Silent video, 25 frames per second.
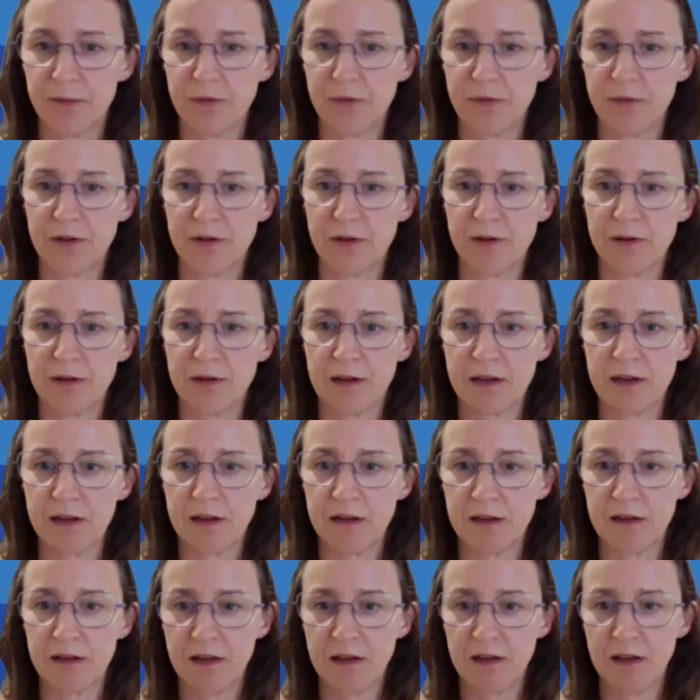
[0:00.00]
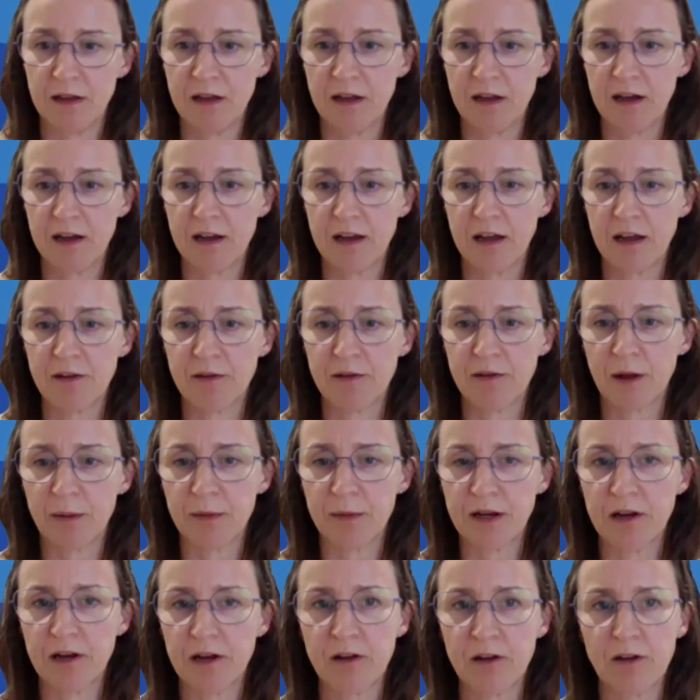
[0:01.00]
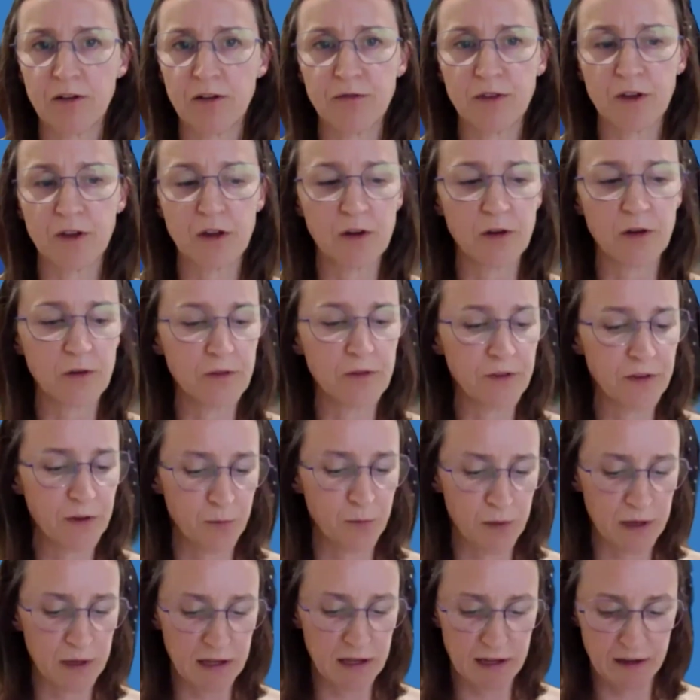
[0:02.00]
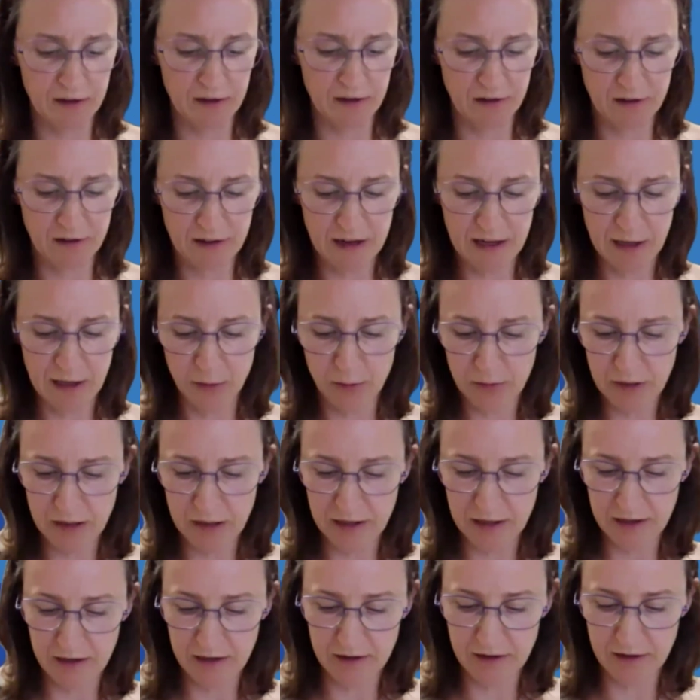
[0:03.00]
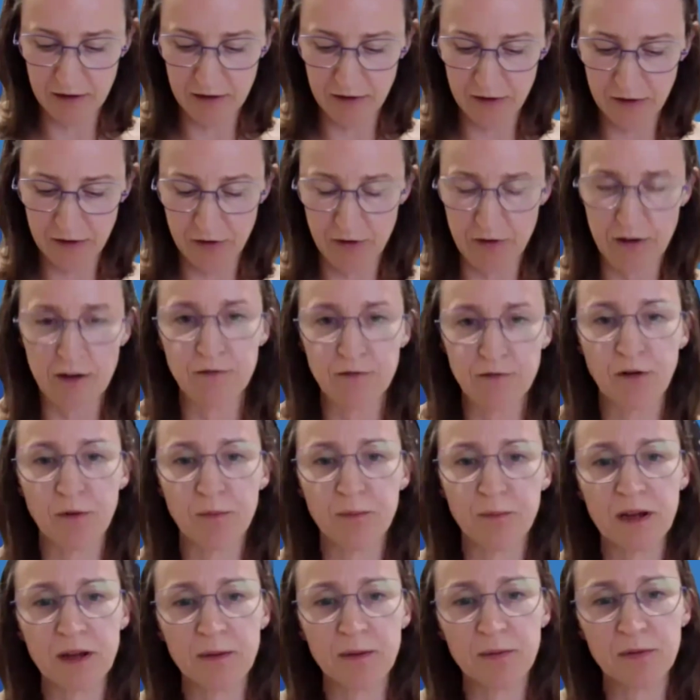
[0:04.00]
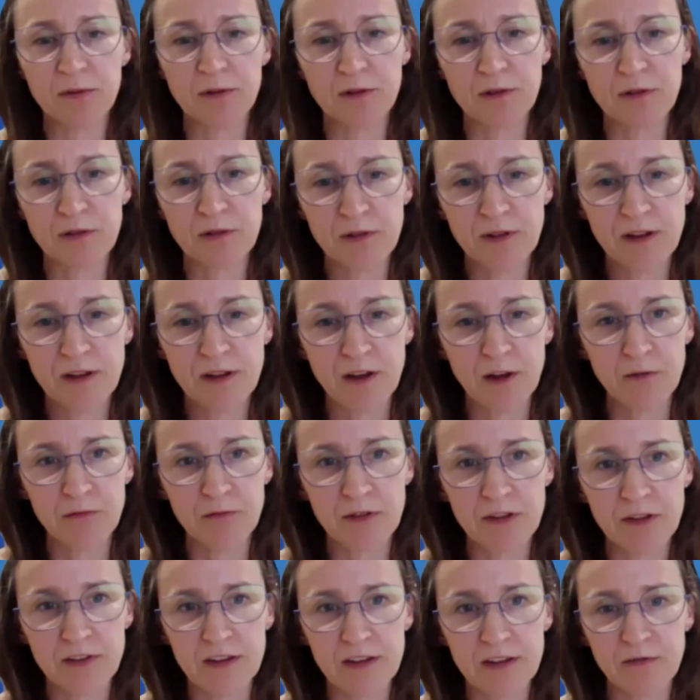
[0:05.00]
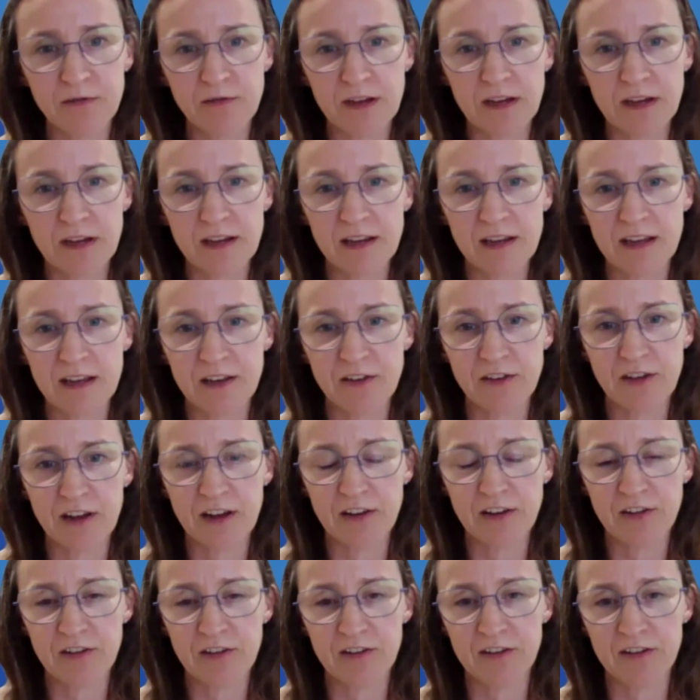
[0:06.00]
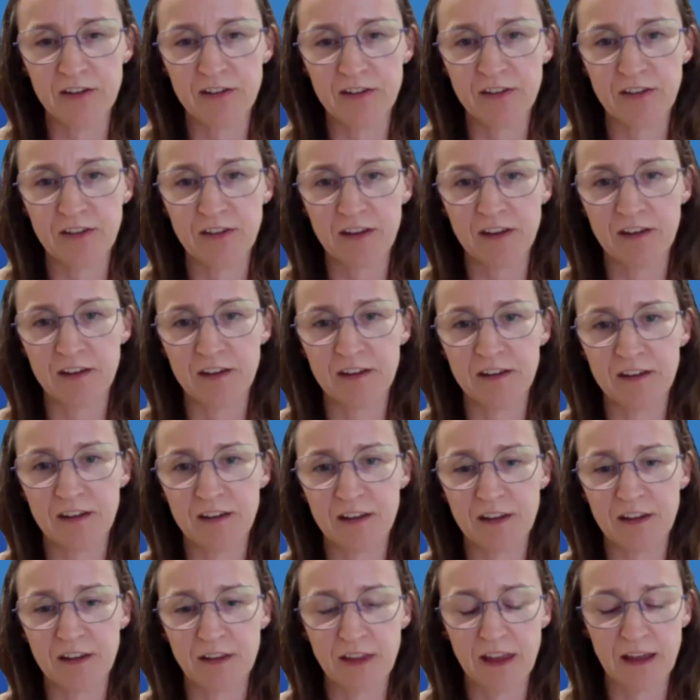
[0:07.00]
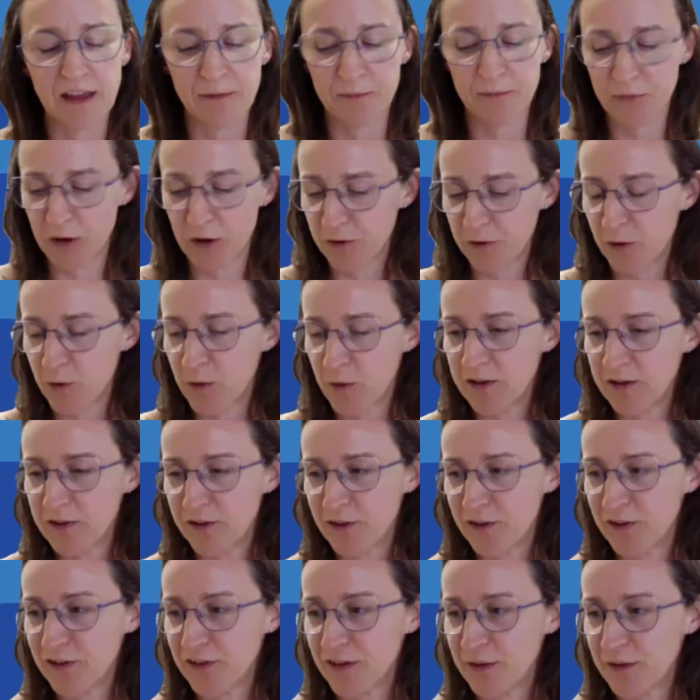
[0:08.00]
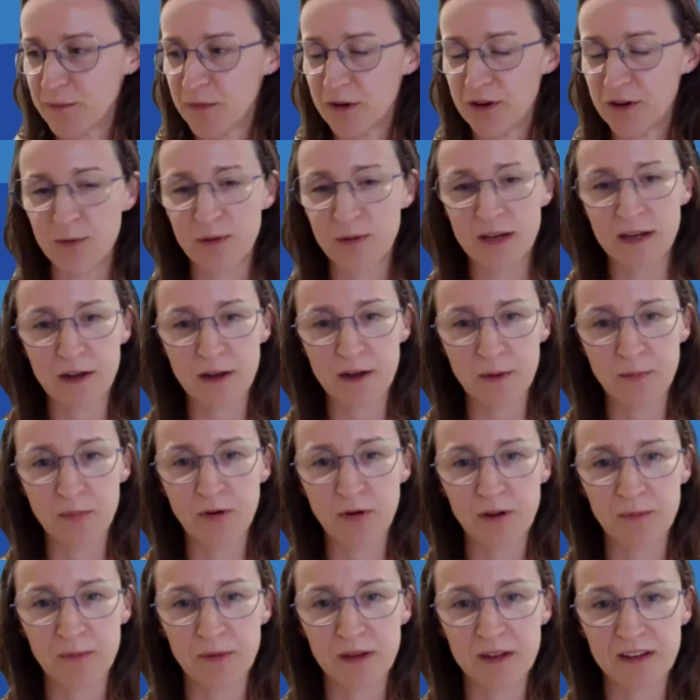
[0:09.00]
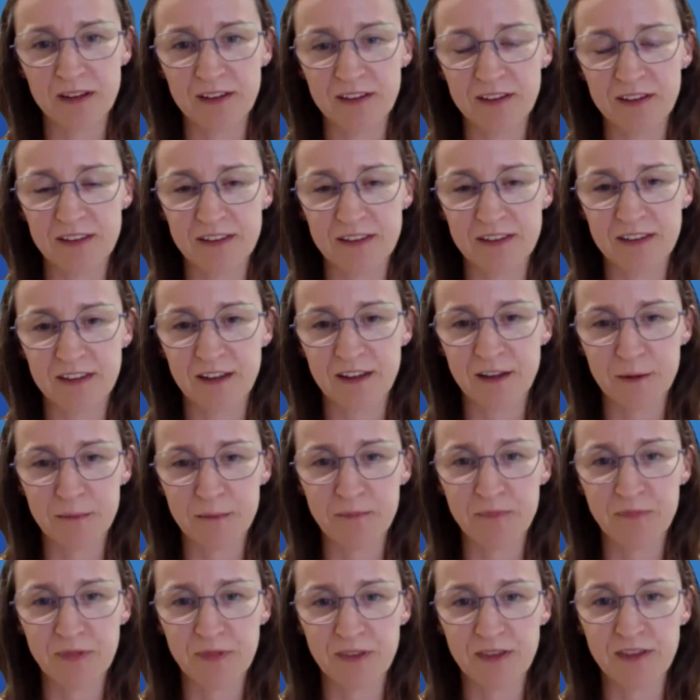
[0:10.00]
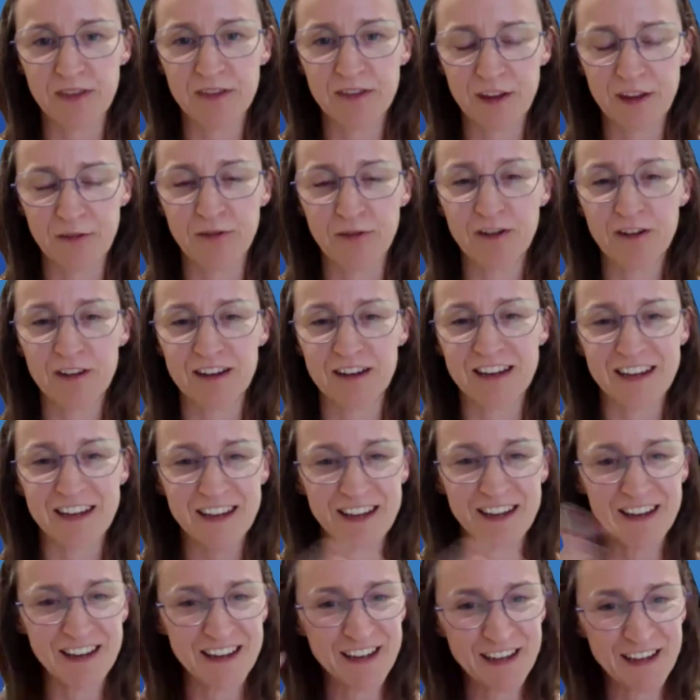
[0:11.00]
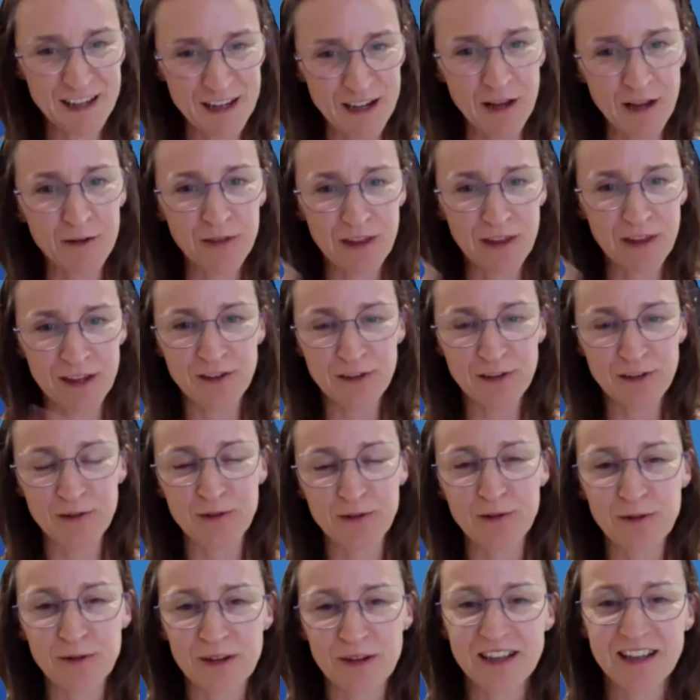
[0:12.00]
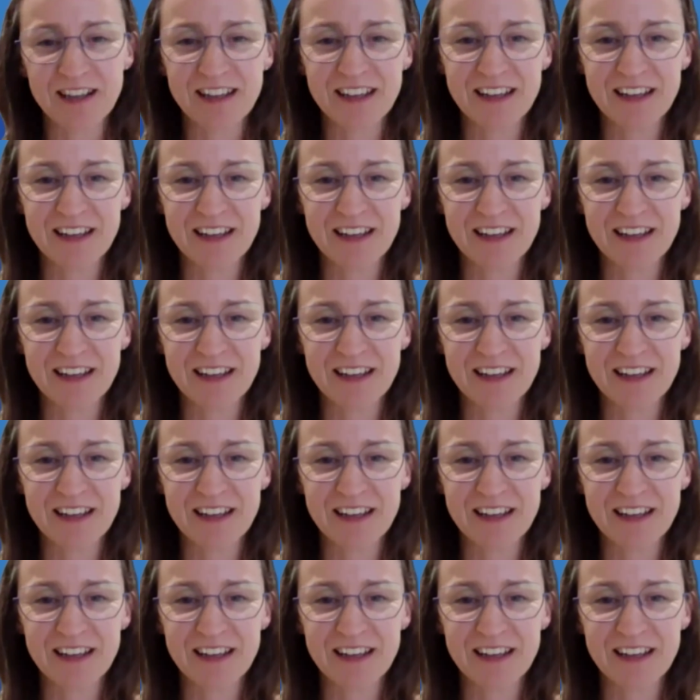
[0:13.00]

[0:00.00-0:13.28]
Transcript: absolutely. And I mean, a lot of the calls that we get on our helpline are certainly from people, receiving injections, and that those questions in between appointments, definitely, they do